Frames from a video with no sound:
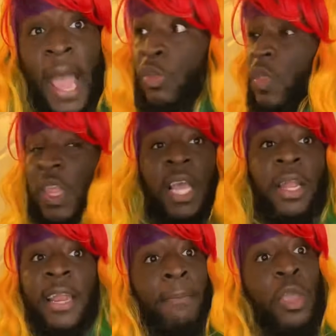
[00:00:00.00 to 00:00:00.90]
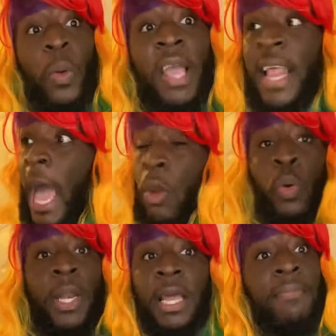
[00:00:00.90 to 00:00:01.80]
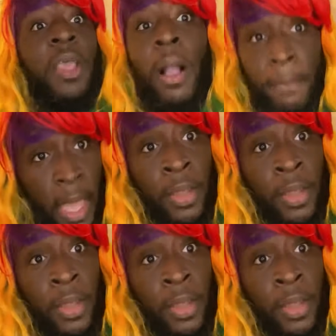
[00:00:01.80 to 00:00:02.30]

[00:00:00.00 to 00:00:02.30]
And you sitting here looking at me crazy like, I don't know what the hell I'm talking about.